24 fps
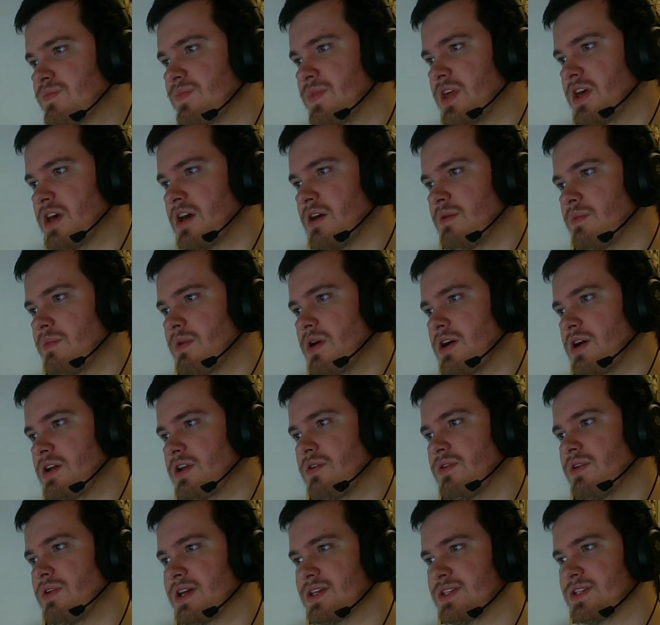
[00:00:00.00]
I
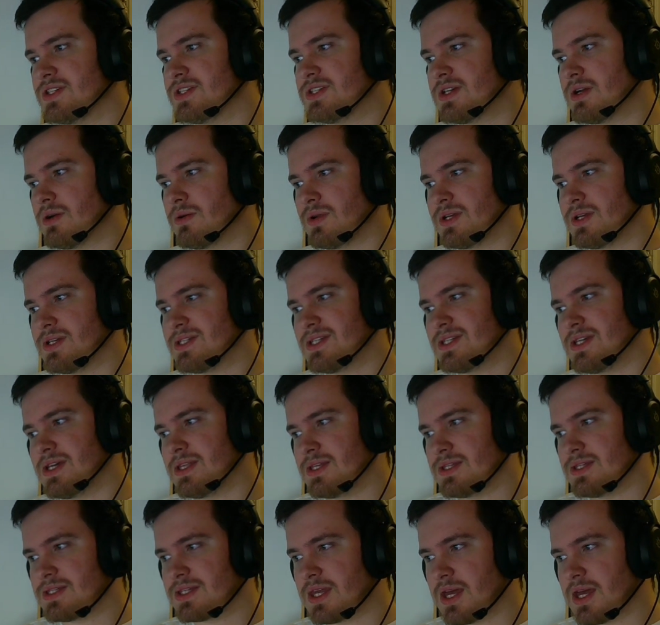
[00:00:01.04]
don't necessarily see this